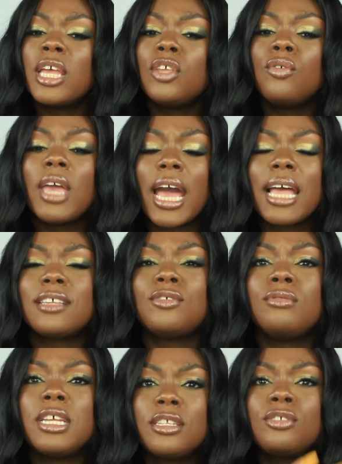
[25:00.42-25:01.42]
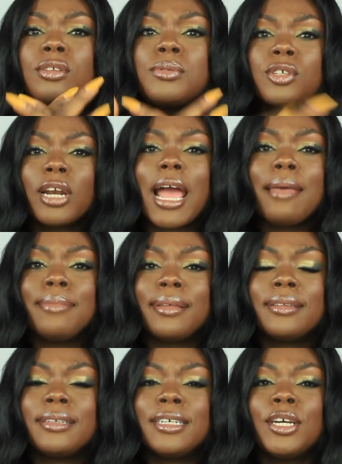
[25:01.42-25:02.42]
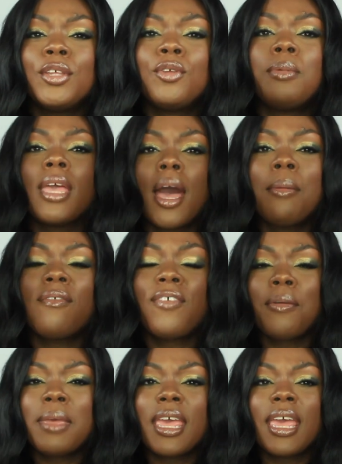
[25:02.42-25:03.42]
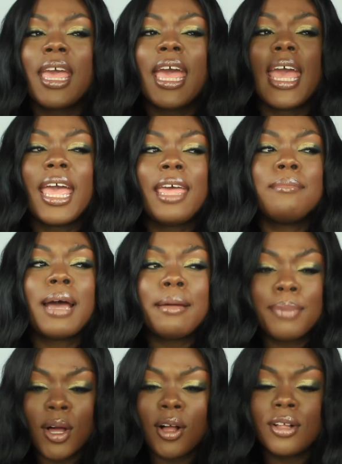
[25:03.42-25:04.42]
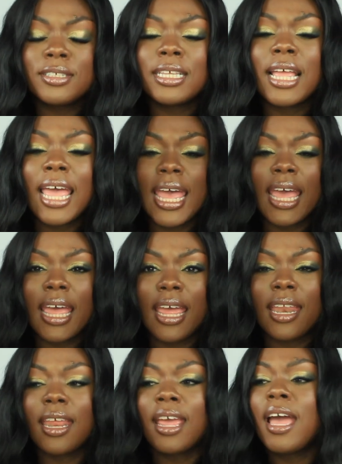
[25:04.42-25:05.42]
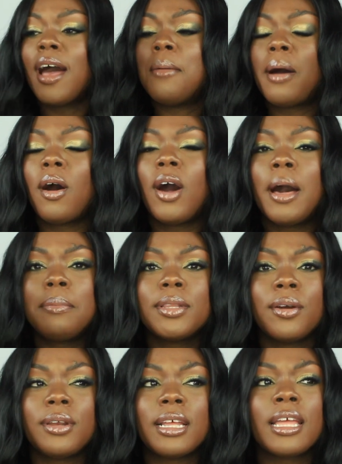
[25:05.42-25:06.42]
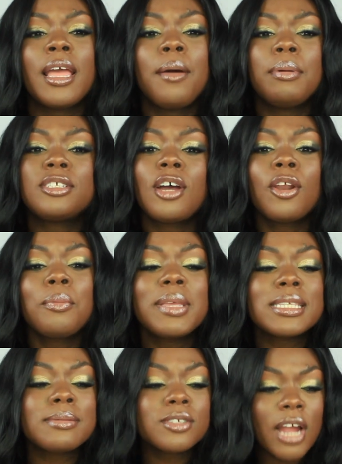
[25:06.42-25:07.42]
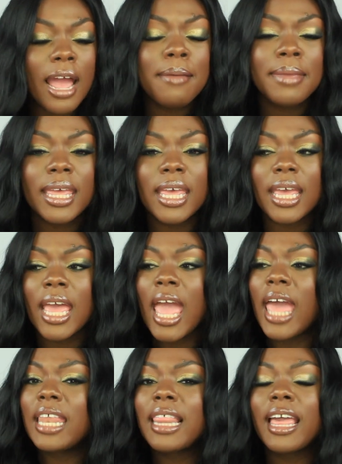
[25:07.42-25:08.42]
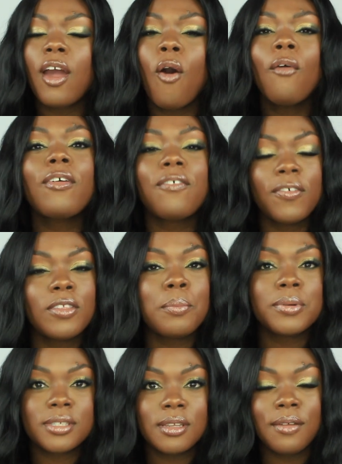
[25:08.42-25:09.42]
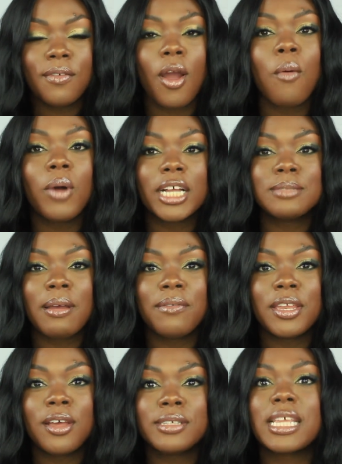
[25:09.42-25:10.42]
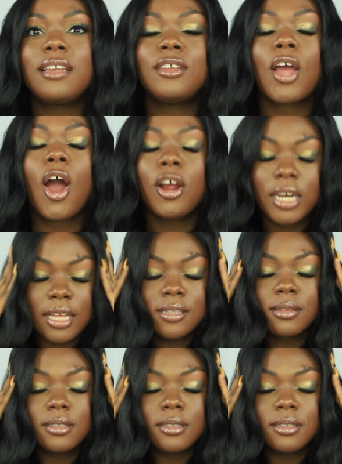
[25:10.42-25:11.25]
You guys, you need to subscribe. You be coming for me in my bald head about uploading, but y'all don't be subscribing. And like over 50% of y'all watch my videos and are not.